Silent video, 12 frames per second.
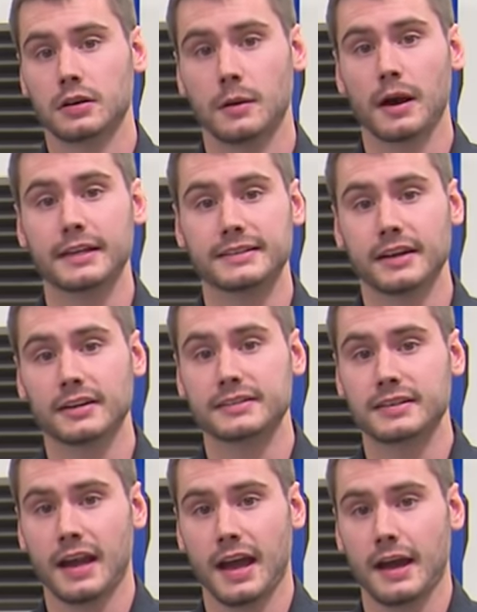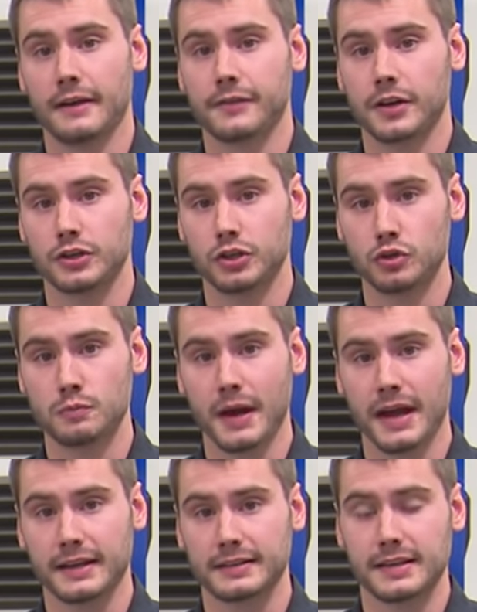It does have two
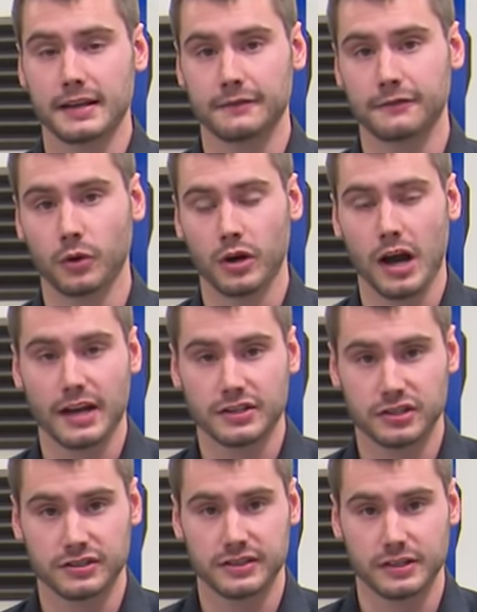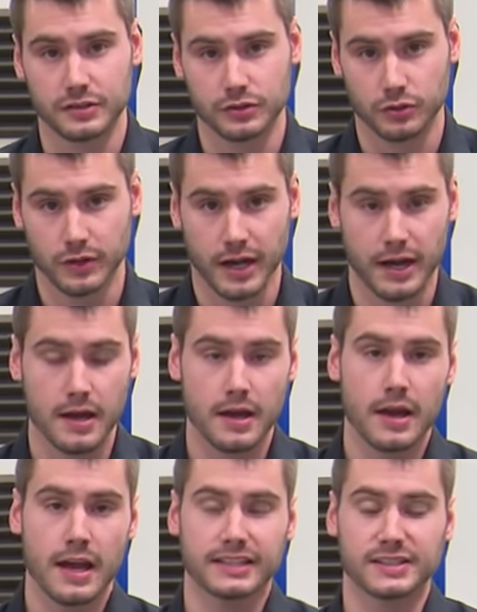banks and four oxygen sensors, okay?
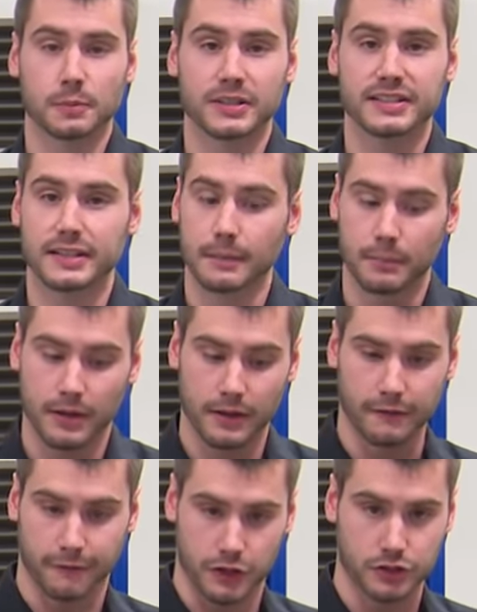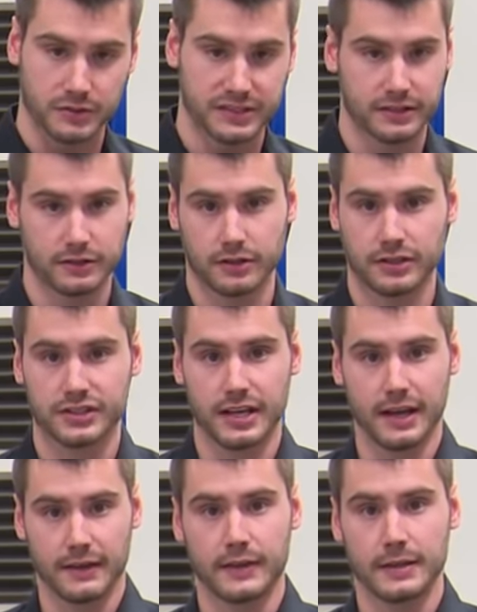It splits it up, the first three cylinders
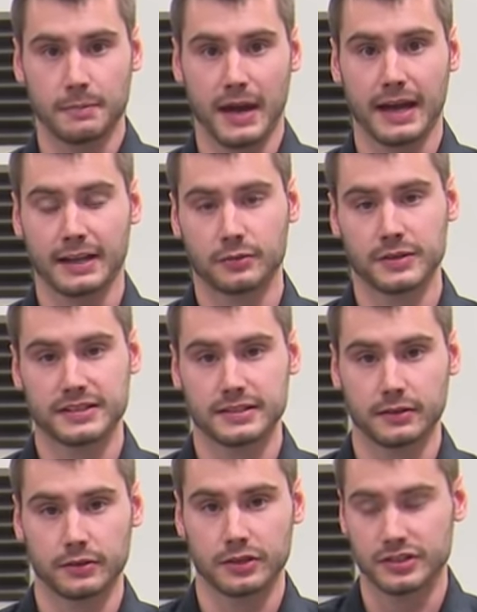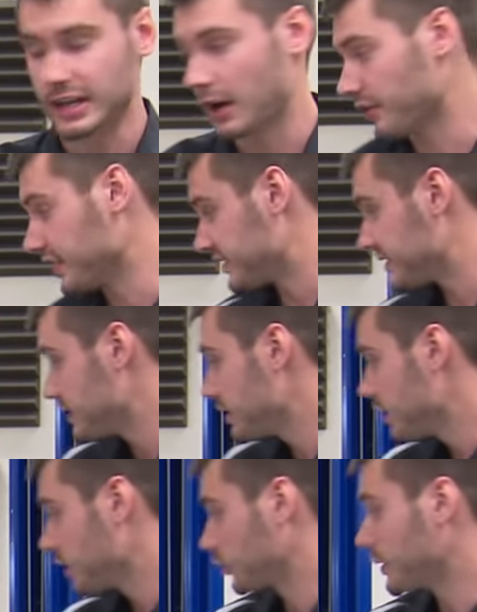and the back three cylinders. Now this
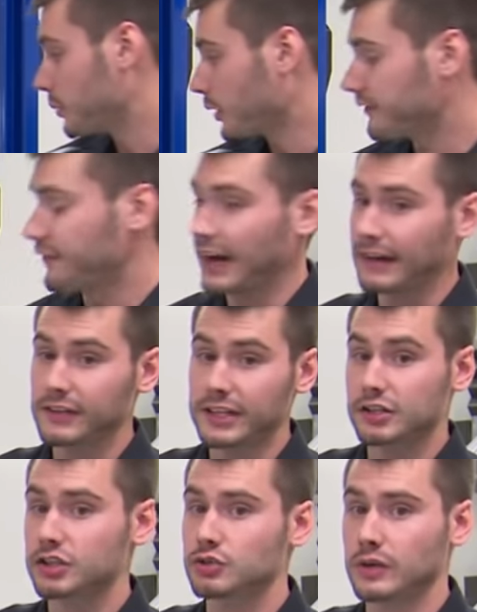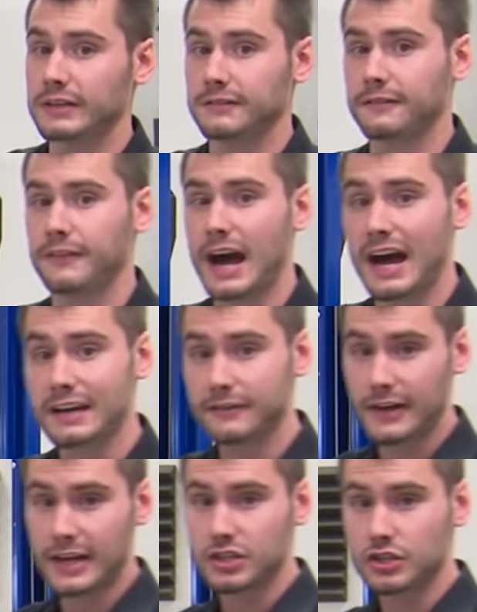three point five liter straight five
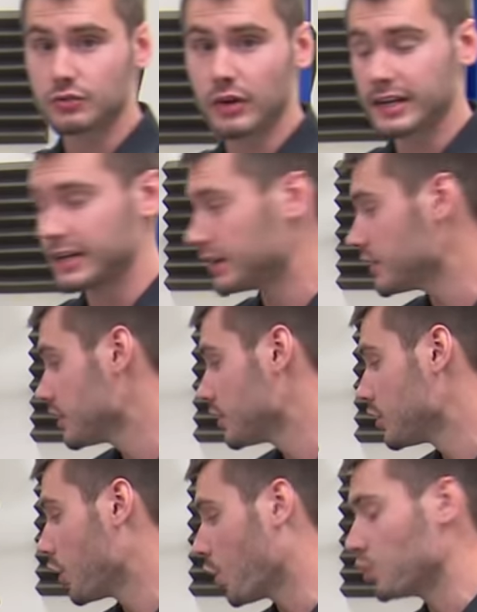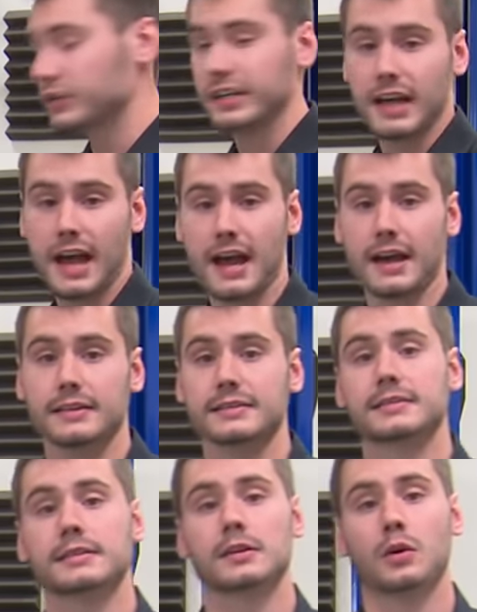engine right here only
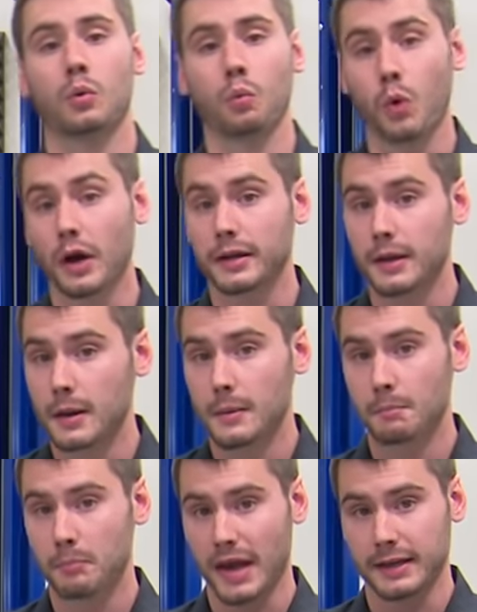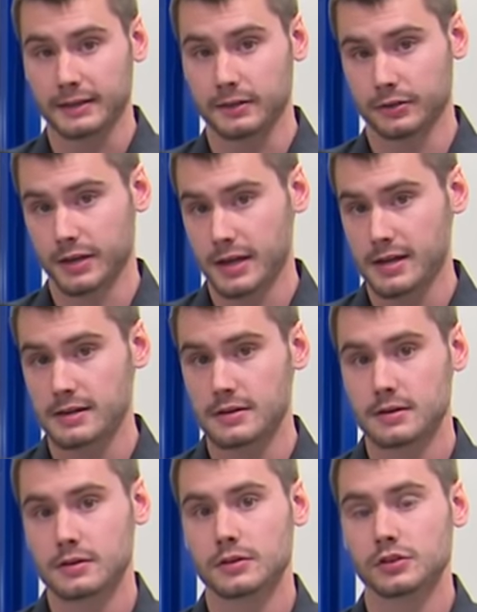has one bank, okay?
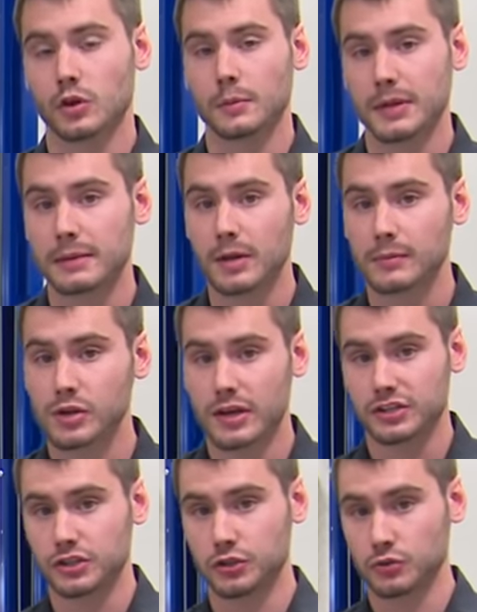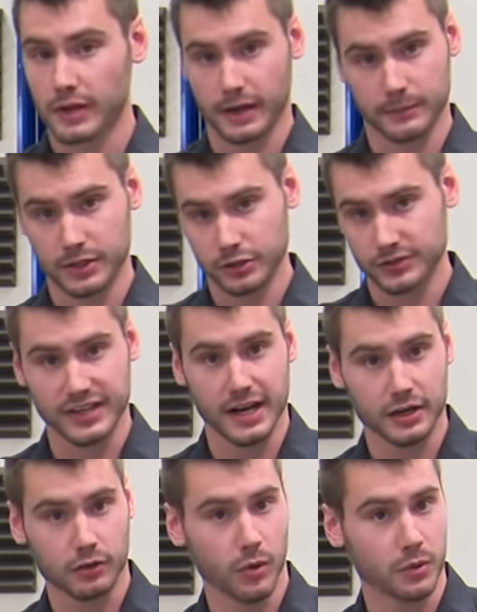So our B M W has two, and I'm going to use air
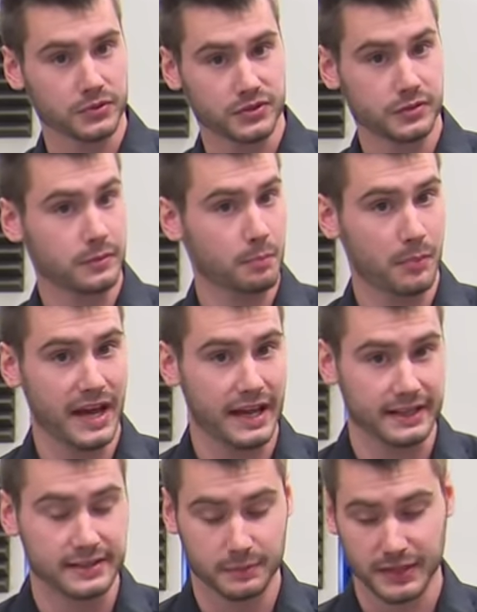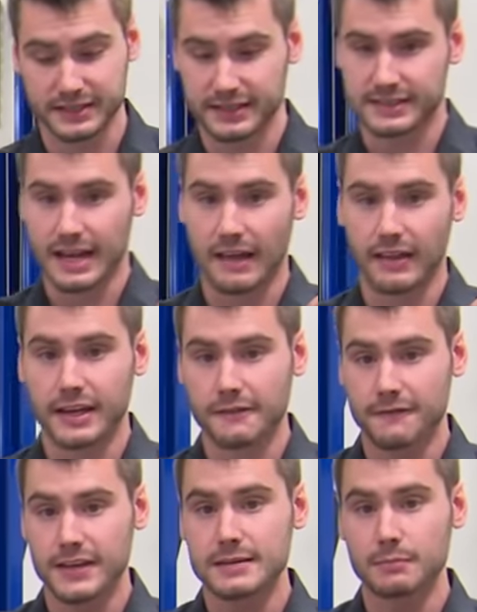quotes, banks, because it's not like a
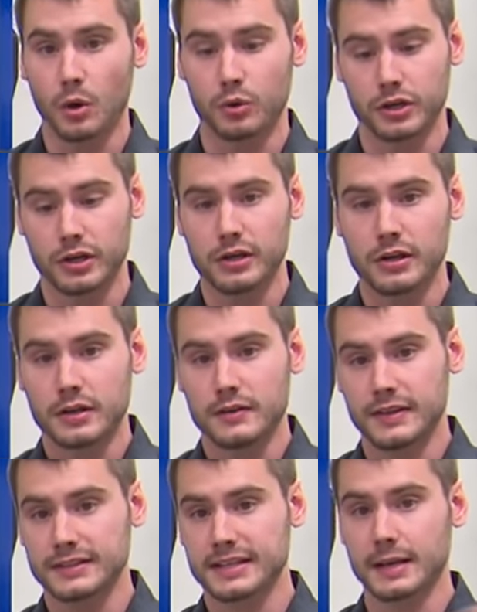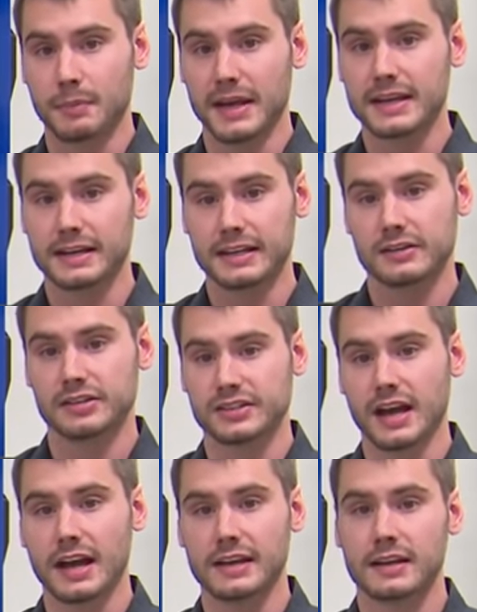V motor that's got a bank on either
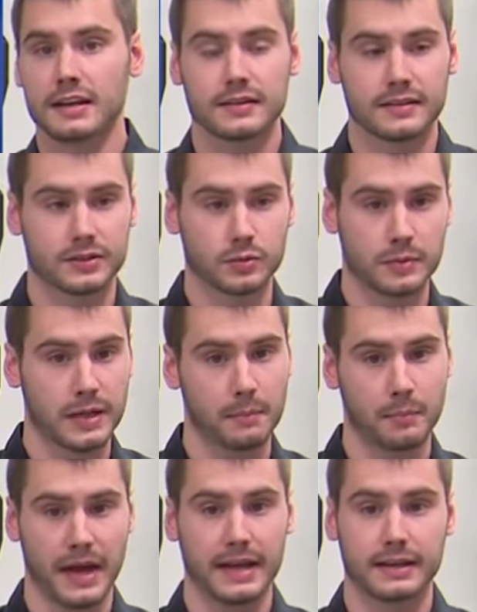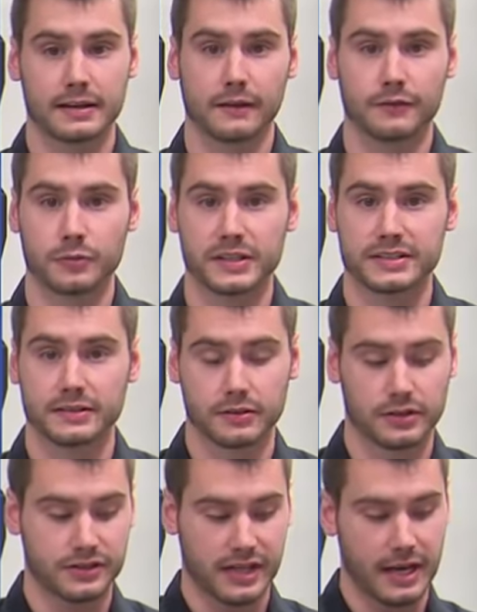side. This would be a bank of three
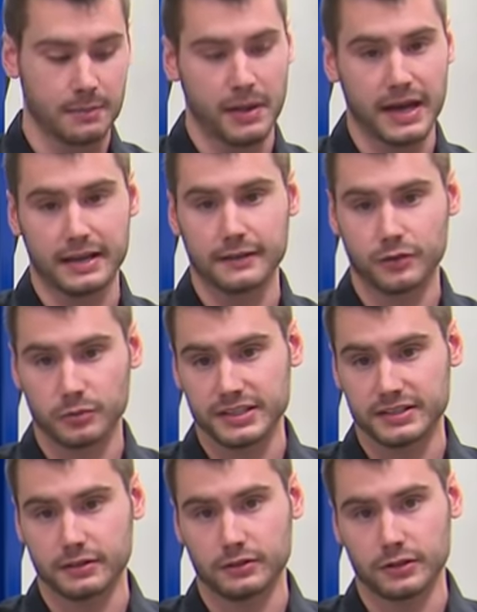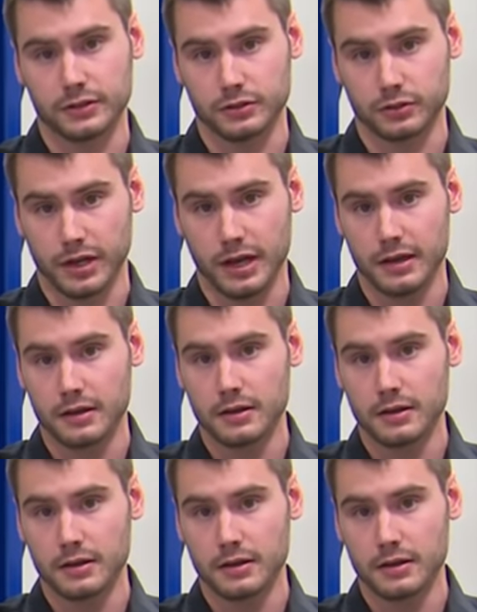cylinders and a bank of three cylinders, okay?